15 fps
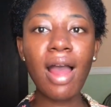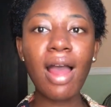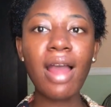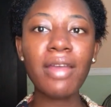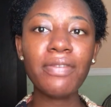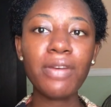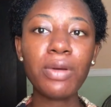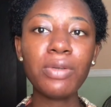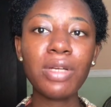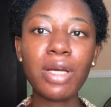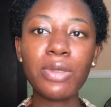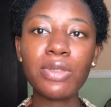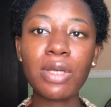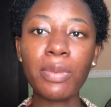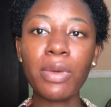I found
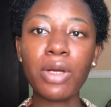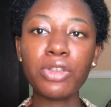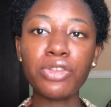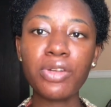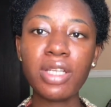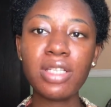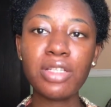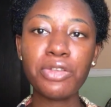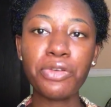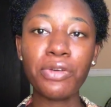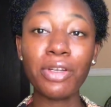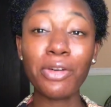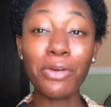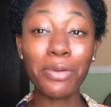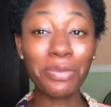out about
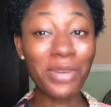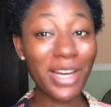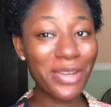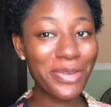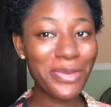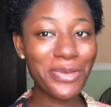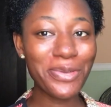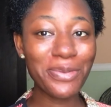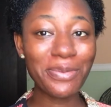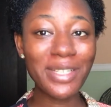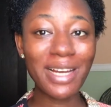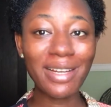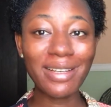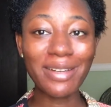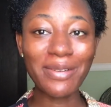tretinoin on my YouTube
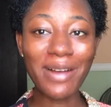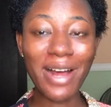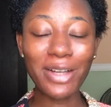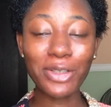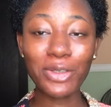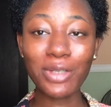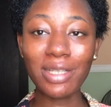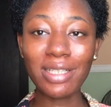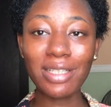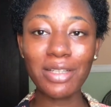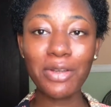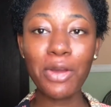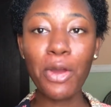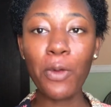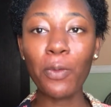channel
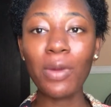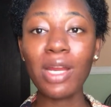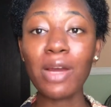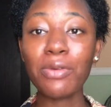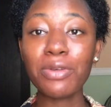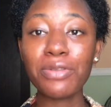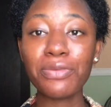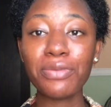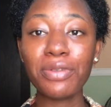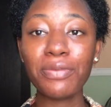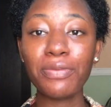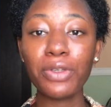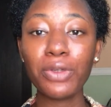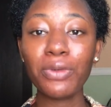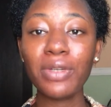actually when I was
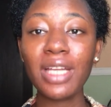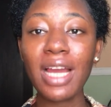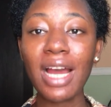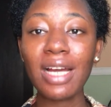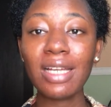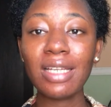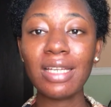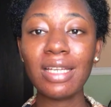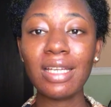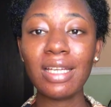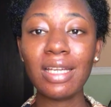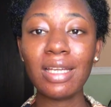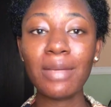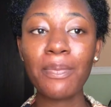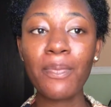reviewing
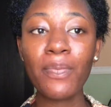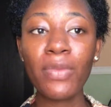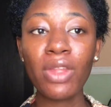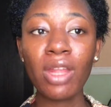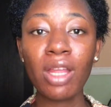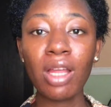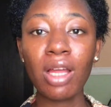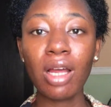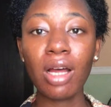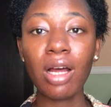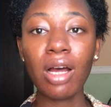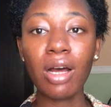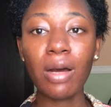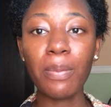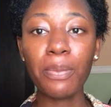acne
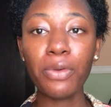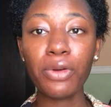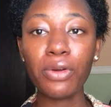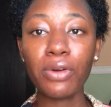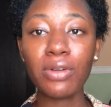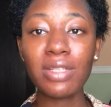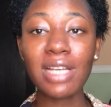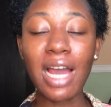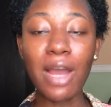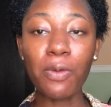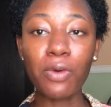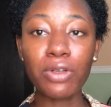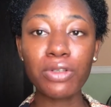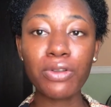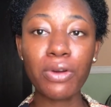product I
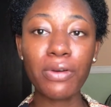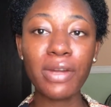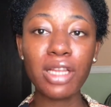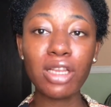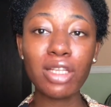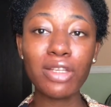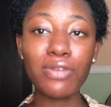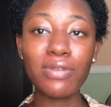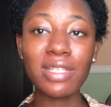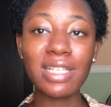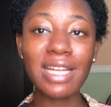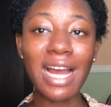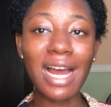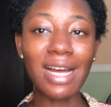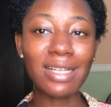was currently
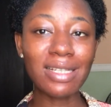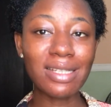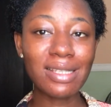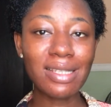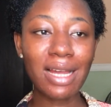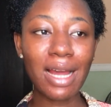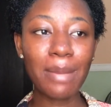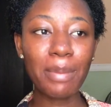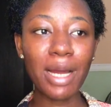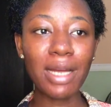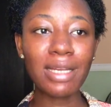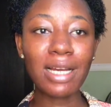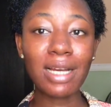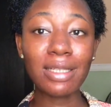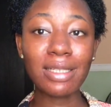using at the time,
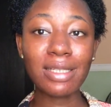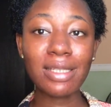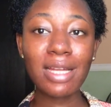and at the